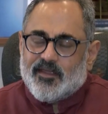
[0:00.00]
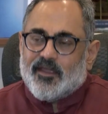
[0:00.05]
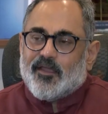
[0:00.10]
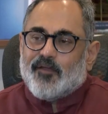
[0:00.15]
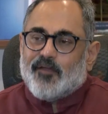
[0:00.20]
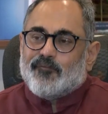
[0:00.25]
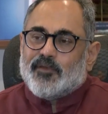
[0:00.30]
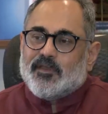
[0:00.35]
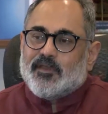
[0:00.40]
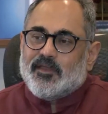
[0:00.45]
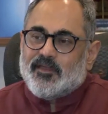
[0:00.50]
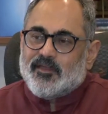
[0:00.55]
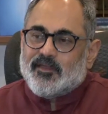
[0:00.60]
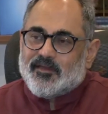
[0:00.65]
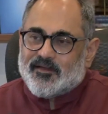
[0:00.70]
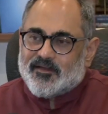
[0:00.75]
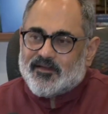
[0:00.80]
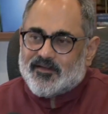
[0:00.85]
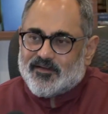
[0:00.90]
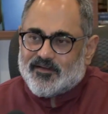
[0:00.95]
every
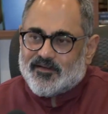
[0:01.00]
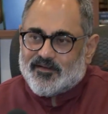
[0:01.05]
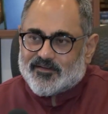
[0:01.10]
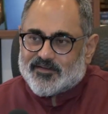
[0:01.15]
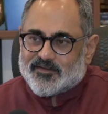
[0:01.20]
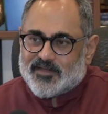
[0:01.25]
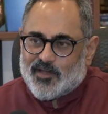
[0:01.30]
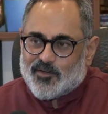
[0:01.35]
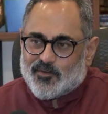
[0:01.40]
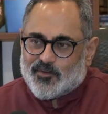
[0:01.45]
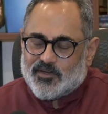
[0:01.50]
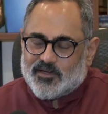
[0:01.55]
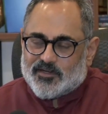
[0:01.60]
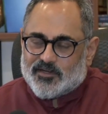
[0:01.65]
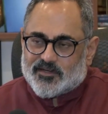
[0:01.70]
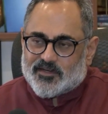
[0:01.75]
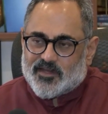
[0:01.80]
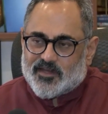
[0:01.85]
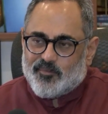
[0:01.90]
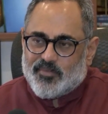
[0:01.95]

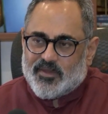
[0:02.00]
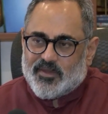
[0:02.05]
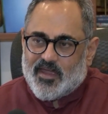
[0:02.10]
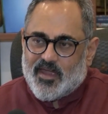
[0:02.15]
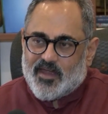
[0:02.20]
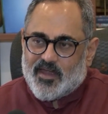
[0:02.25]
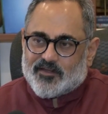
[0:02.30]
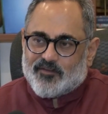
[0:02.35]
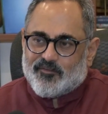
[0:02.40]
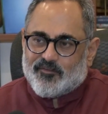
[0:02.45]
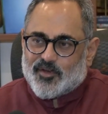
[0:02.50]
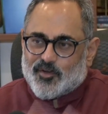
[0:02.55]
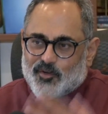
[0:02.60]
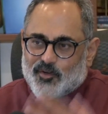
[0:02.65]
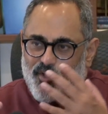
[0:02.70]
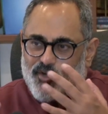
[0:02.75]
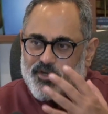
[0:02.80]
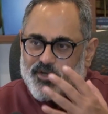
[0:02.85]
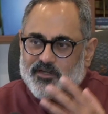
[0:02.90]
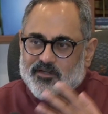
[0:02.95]
calculator can be hacked, every
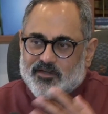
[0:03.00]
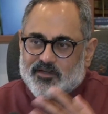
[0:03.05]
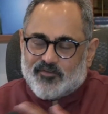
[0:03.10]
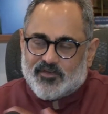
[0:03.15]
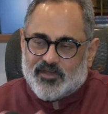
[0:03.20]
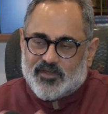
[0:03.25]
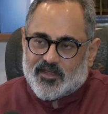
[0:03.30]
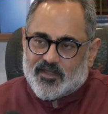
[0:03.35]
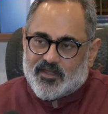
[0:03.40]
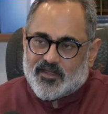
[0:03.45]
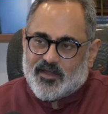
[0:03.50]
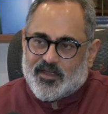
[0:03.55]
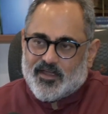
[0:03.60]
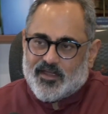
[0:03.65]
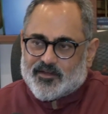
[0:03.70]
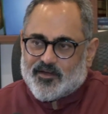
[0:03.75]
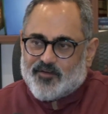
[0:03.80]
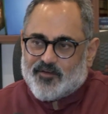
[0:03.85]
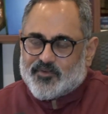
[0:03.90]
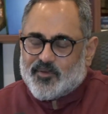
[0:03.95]
rocket, every
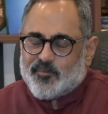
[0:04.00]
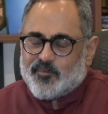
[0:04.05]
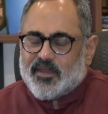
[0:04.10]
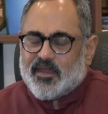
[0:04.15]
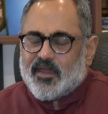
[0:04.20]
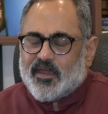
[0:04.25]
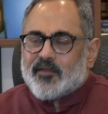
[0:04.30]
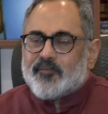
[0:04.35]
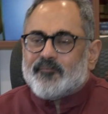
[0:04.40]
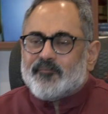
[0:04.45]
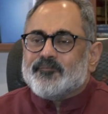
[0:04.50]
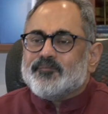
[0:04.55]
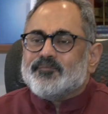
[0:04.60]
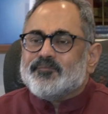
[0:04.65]
aircraft can be hacked.